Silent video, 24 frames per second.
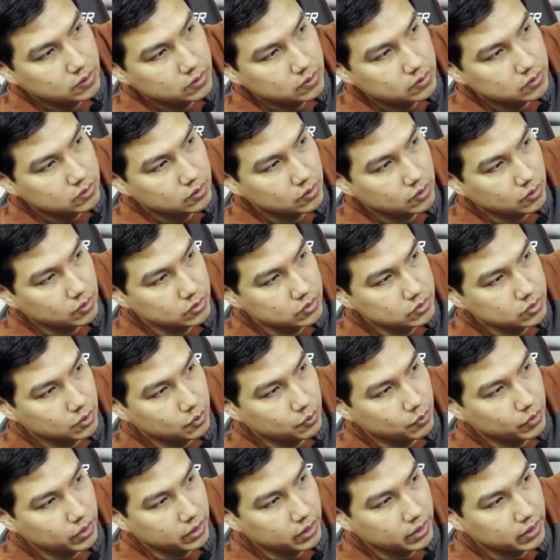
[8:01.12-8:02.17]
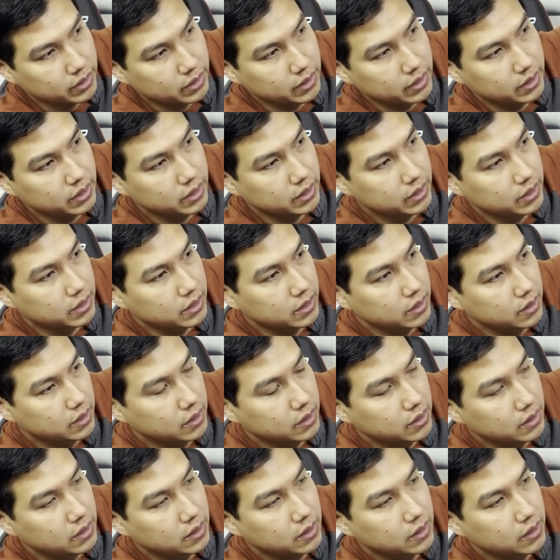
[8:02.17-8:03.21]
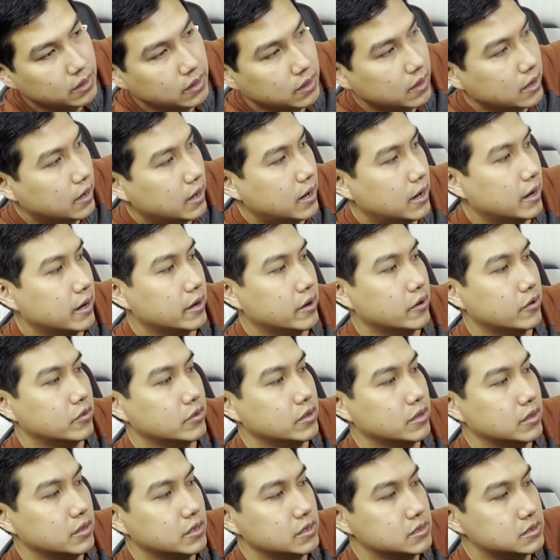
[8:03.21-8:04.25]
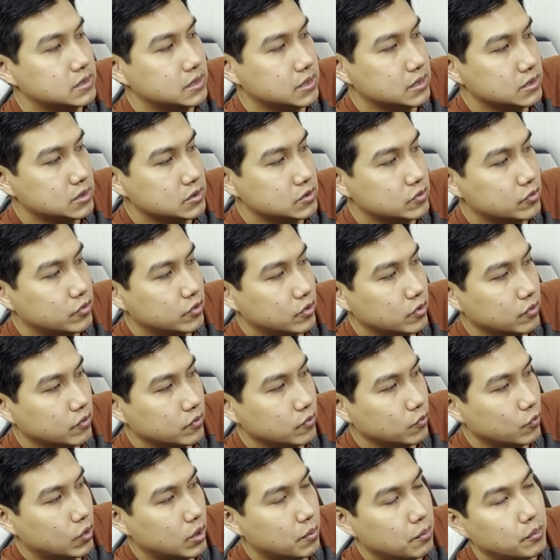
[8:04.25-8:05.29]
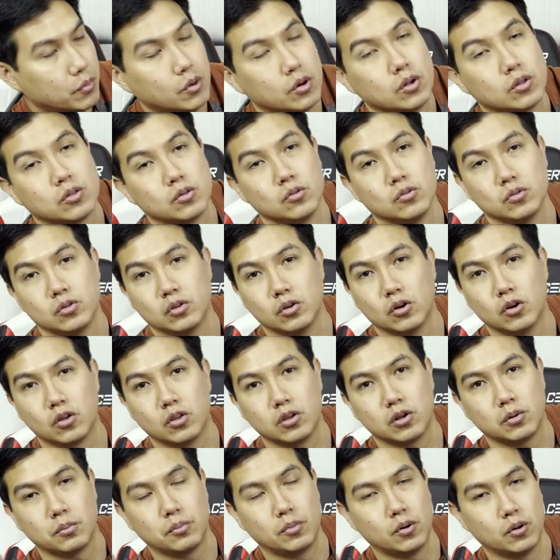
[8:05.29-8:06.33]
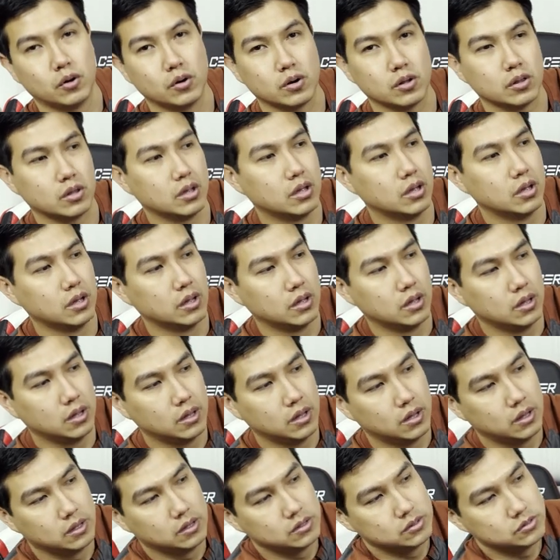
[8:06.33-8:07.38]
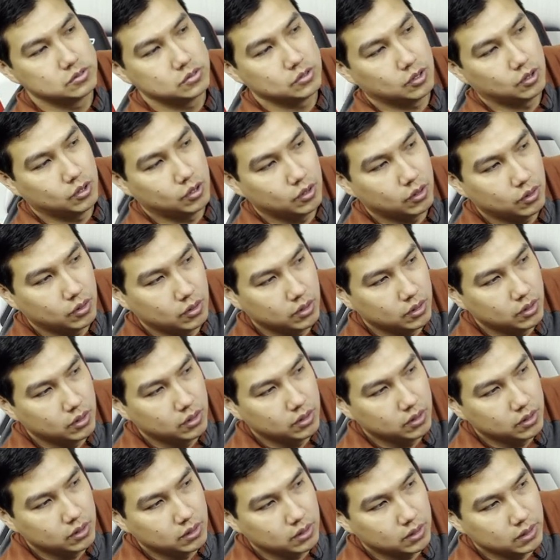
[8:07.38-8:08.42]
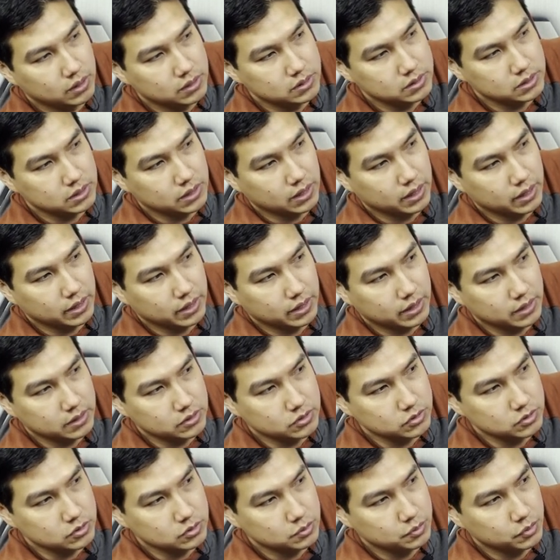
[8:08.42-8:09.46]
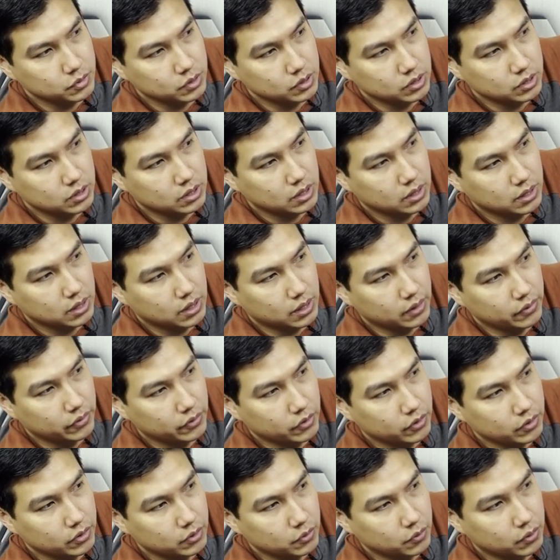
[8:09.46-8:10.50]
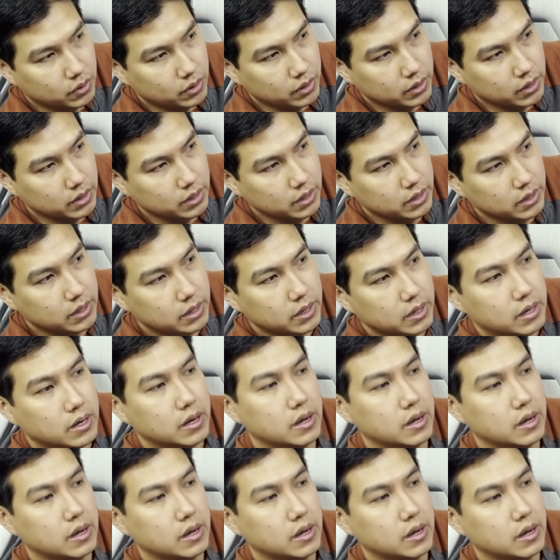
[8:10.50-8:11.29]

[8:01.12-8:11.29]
so somewhere here I know the distance from one port to the other port so let's say I can just put another one here